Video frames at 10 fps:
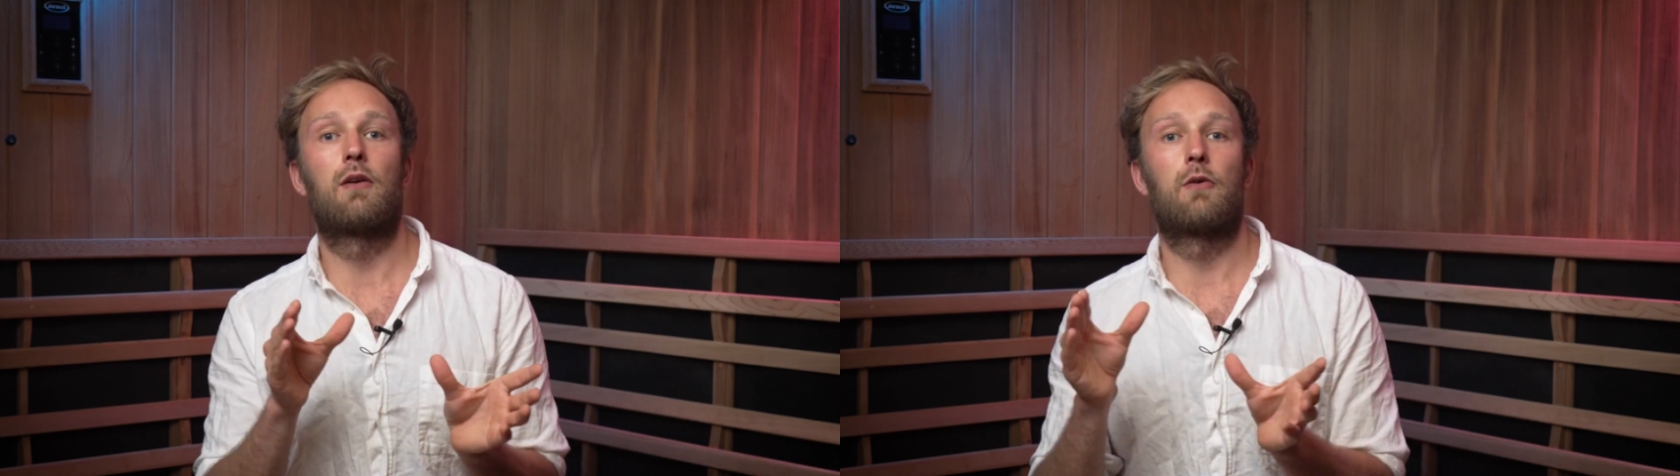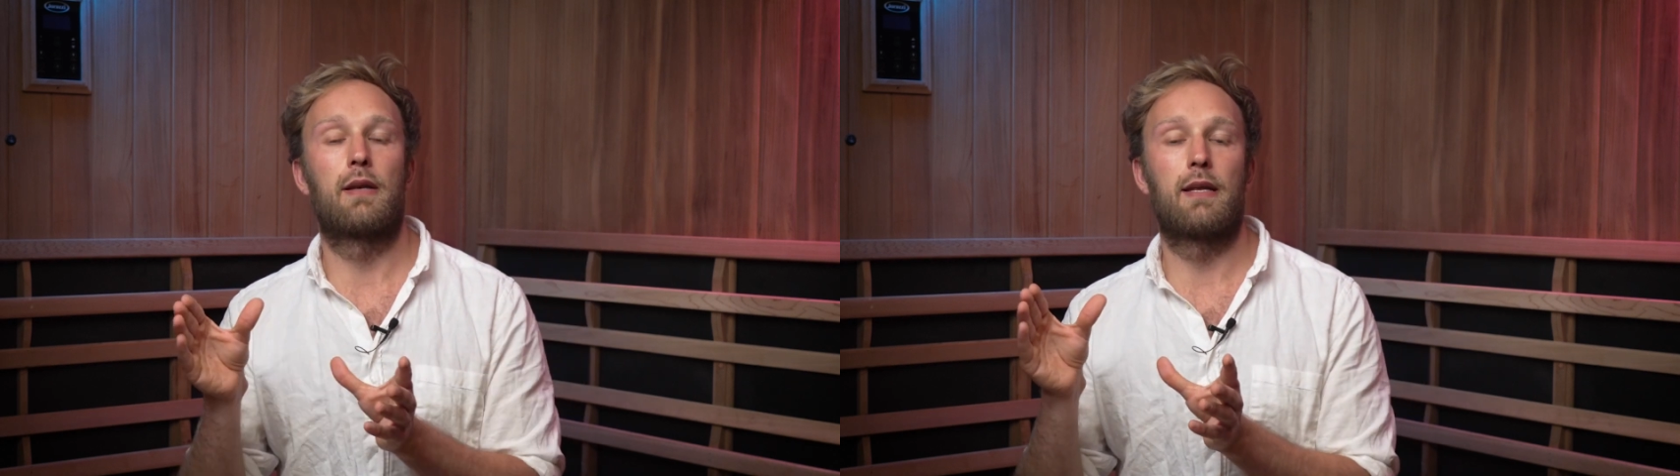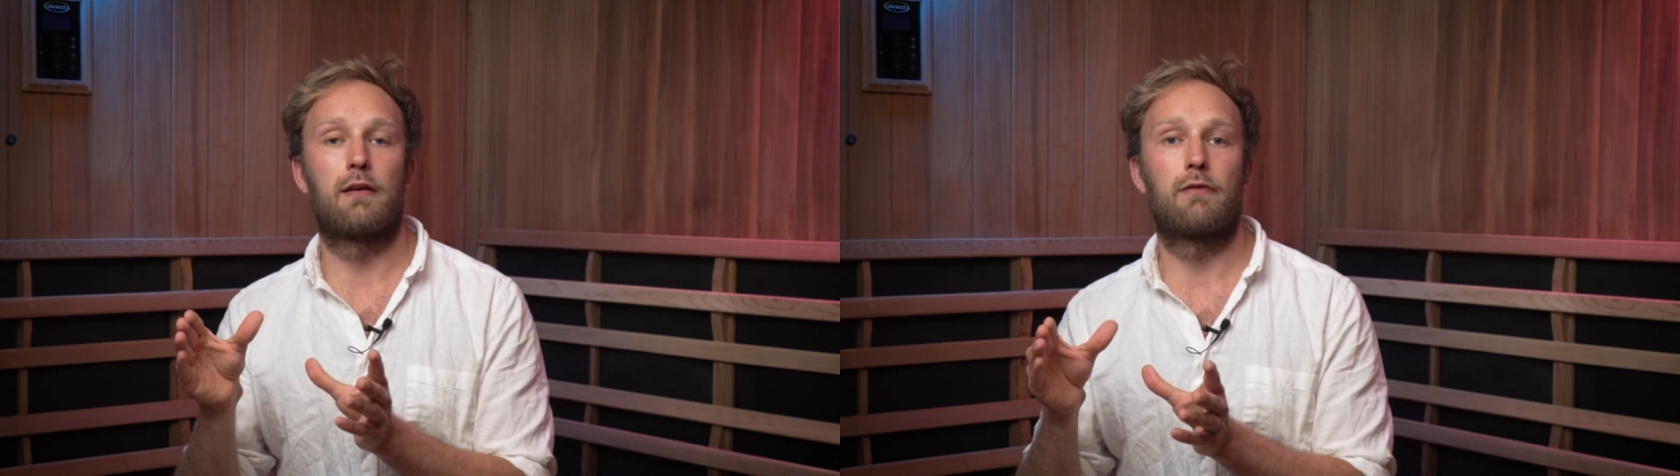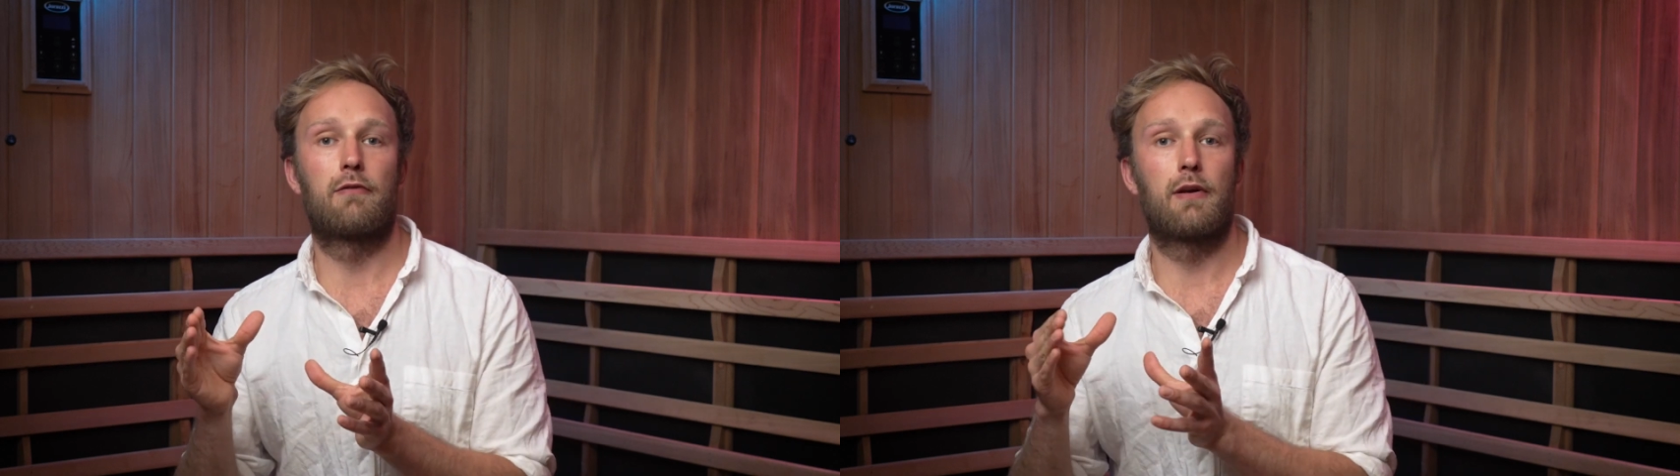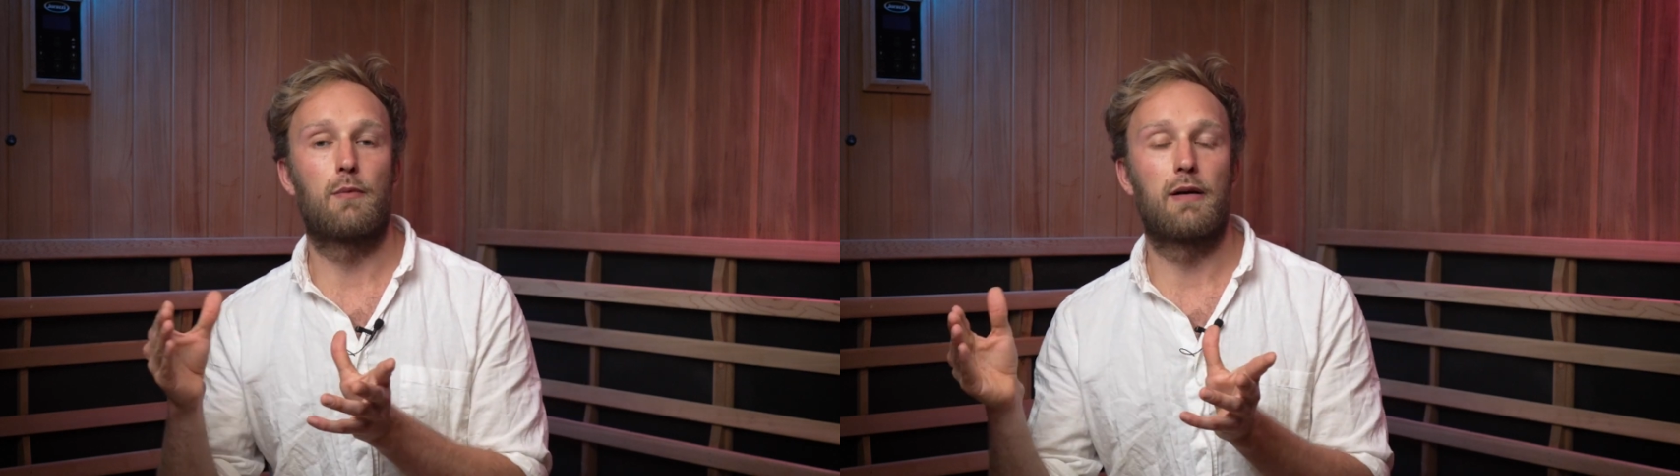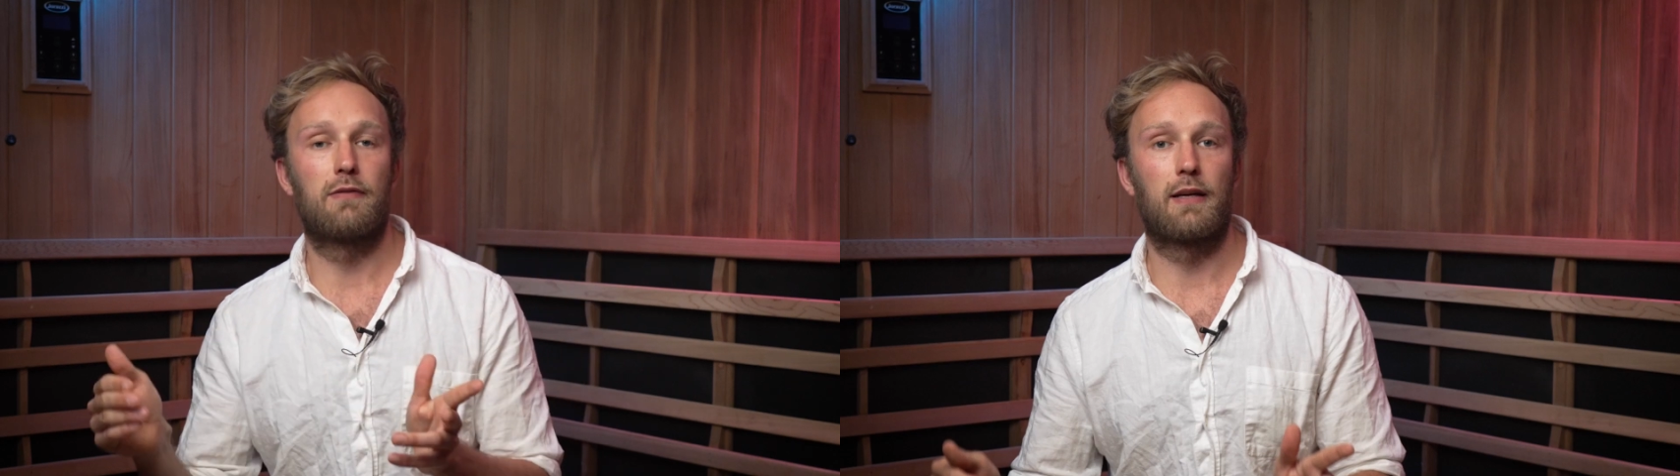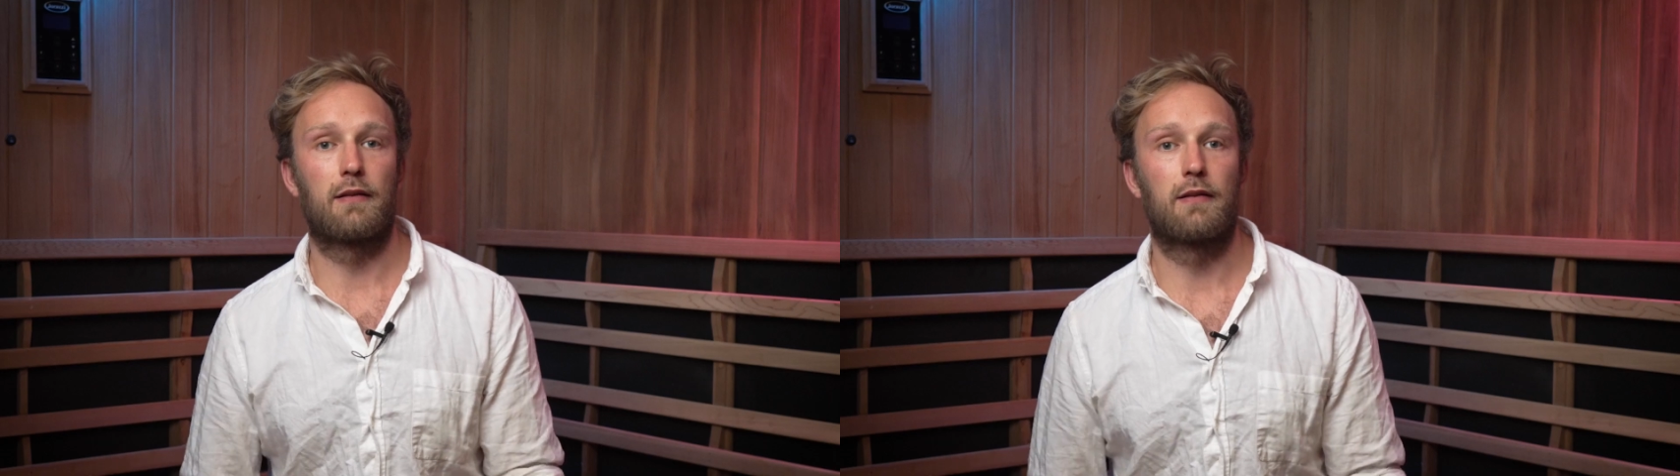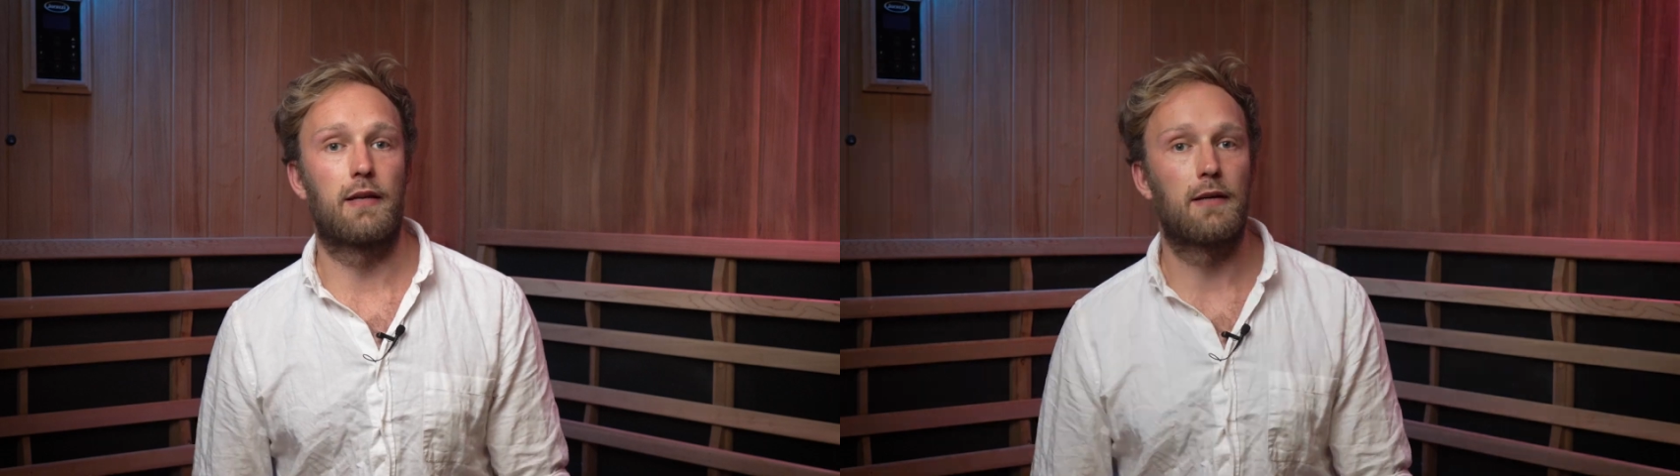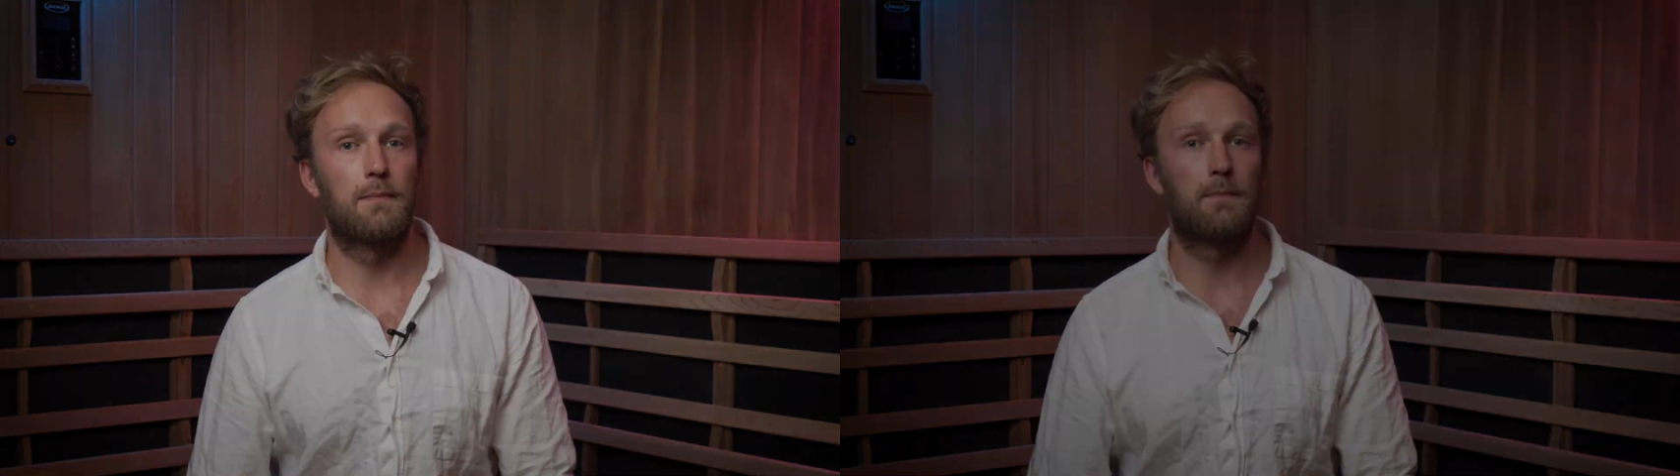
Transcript: or near infrared wavelength in there.